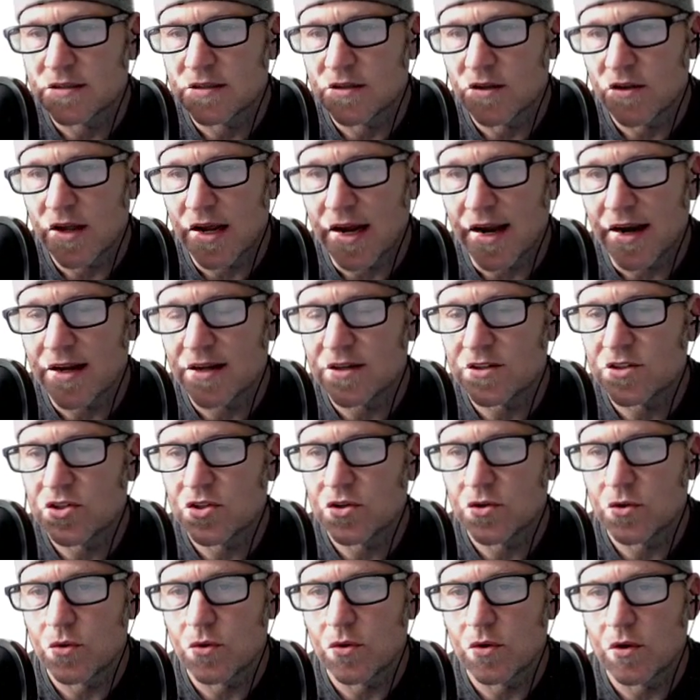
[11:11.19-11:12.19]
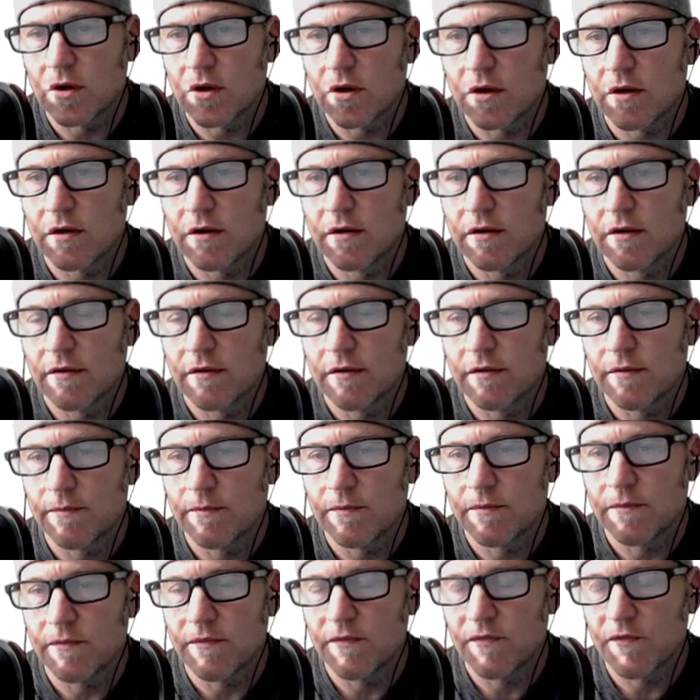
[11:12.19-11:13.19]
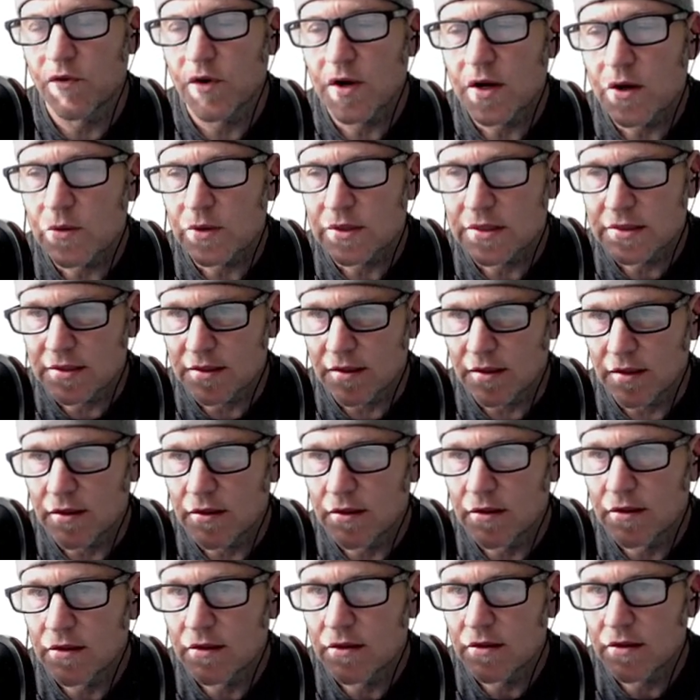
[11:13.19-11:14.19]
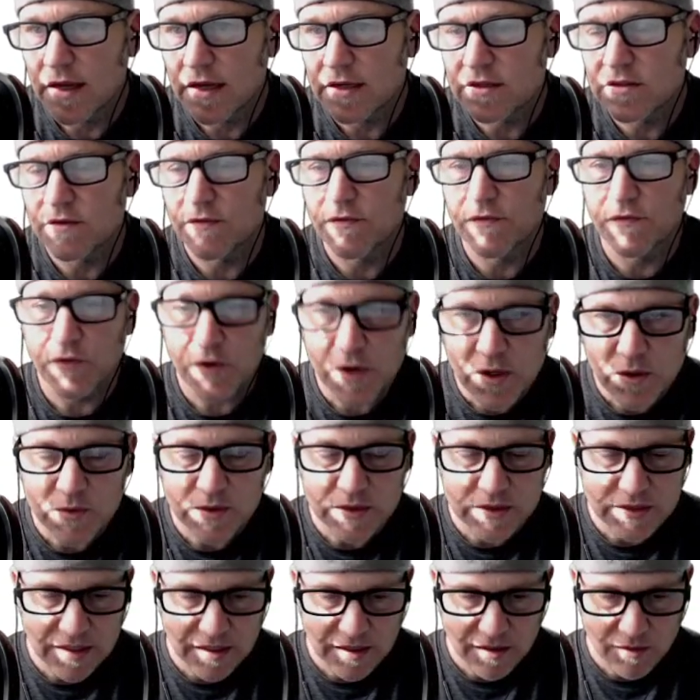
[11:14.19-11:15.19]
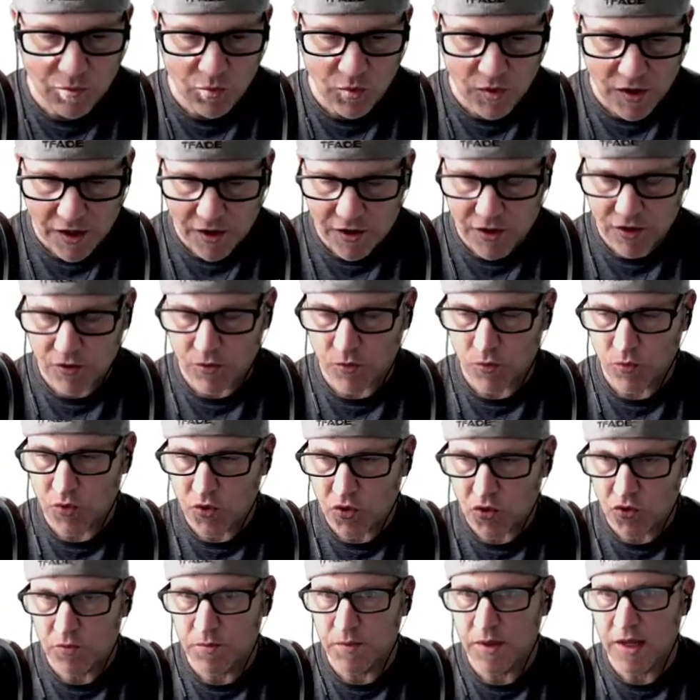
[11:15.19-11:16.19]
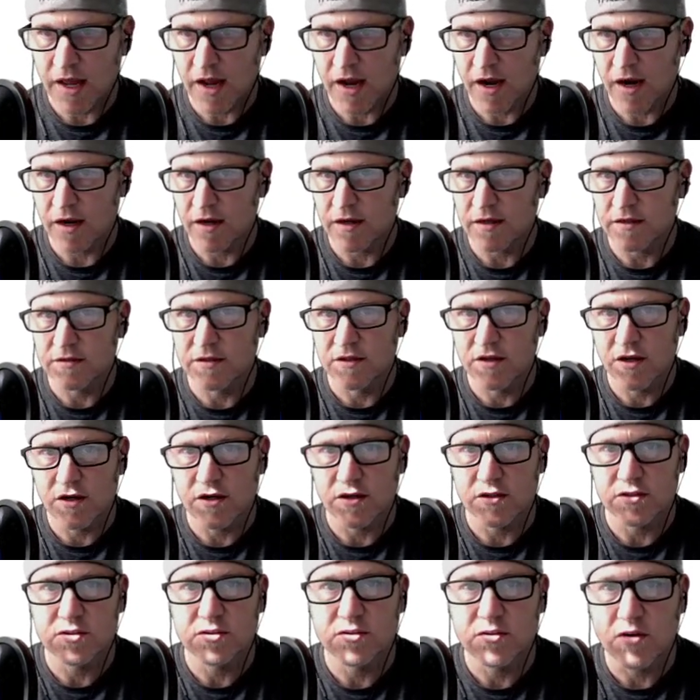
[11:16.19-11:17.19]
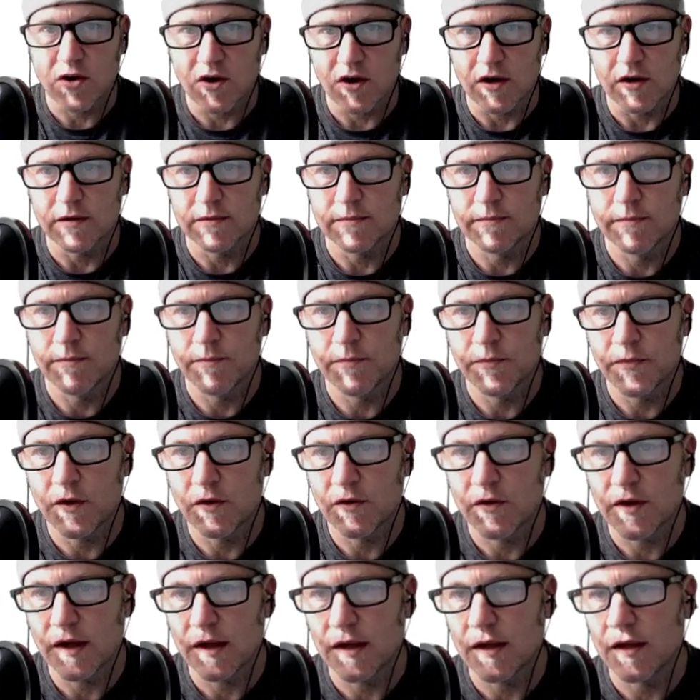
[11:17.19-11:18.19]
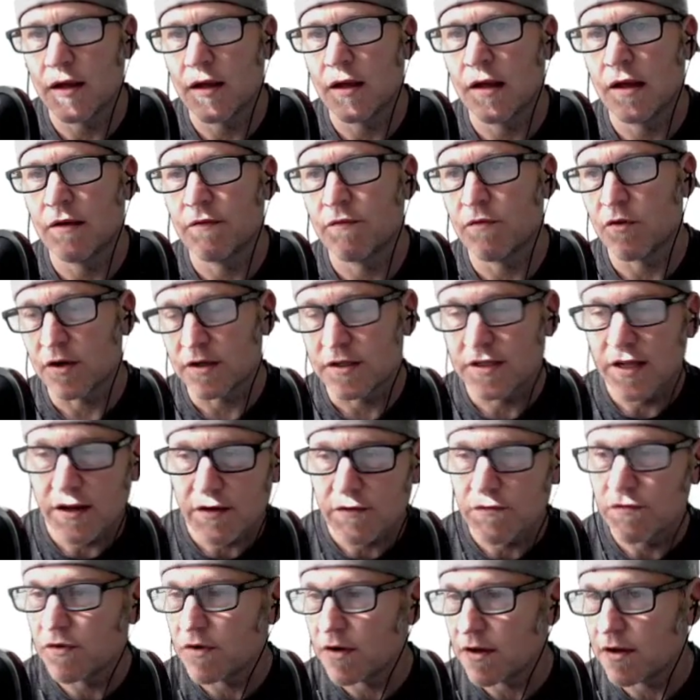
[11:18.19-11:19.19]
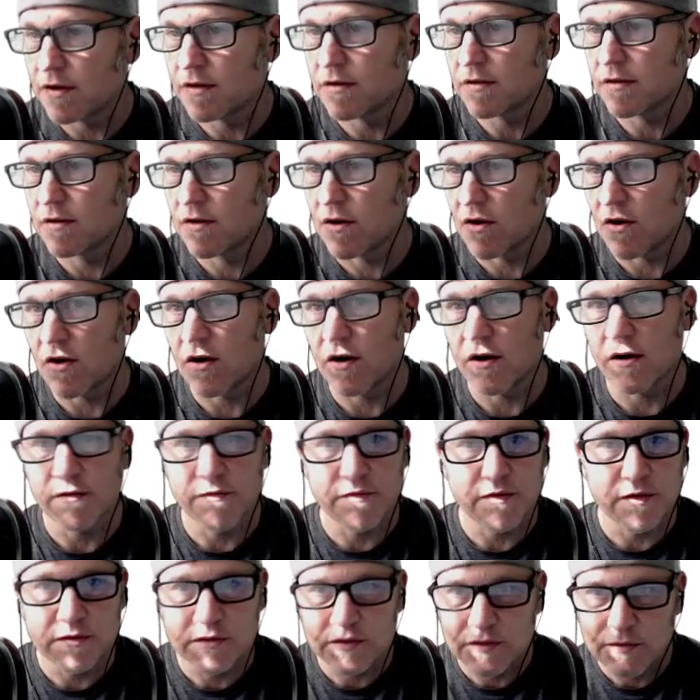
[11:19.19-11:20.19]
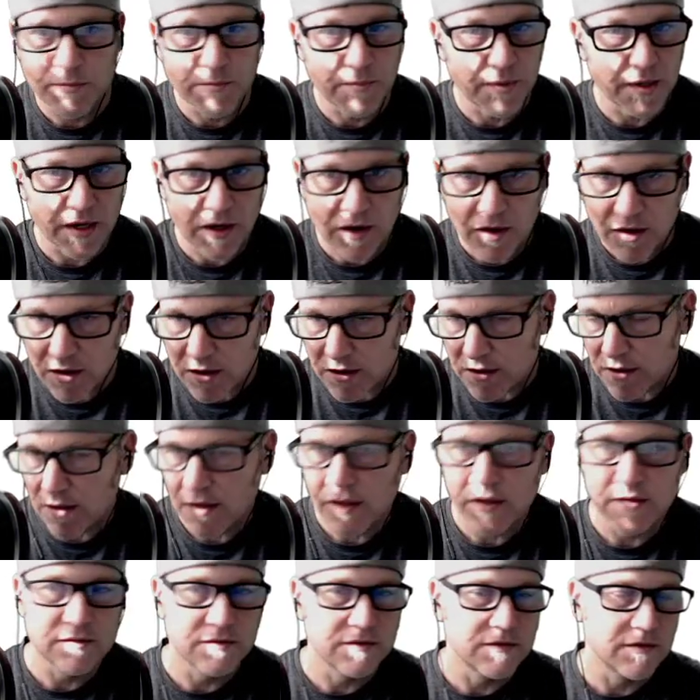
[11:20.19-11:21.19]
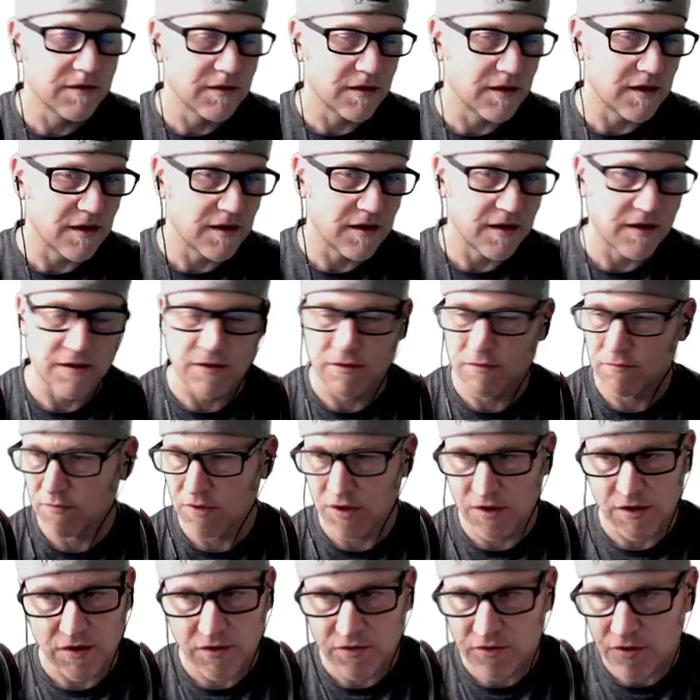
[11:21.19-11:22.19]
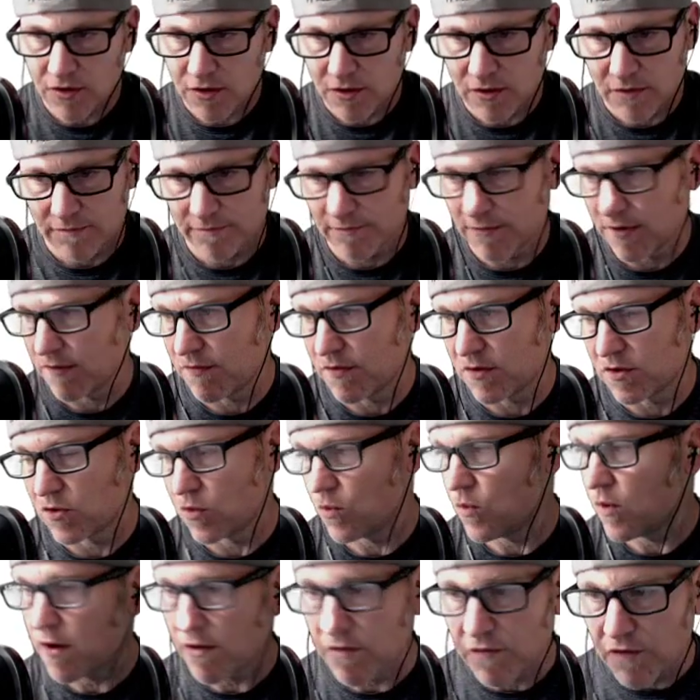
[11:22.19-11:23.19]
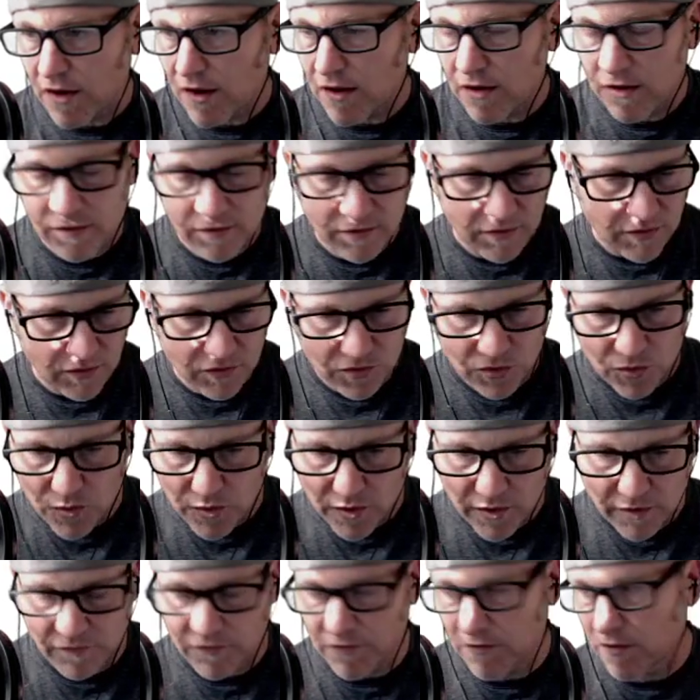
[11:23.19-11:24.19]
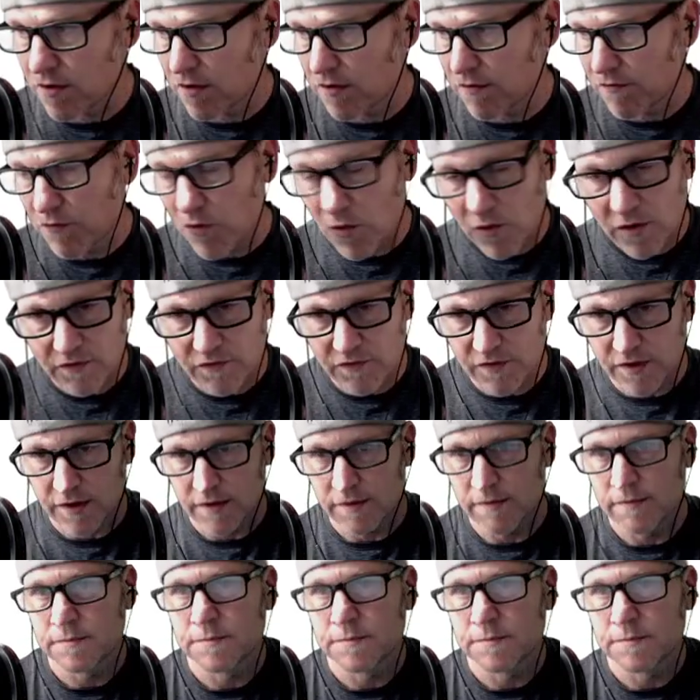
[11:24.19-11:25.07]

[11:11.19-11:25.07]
So that is your frequency. That's your frequency where your room gain is going to start, okay, for a 10-foot car. If it's bigger, if it's 20 feet, you do 20 or 40 feet.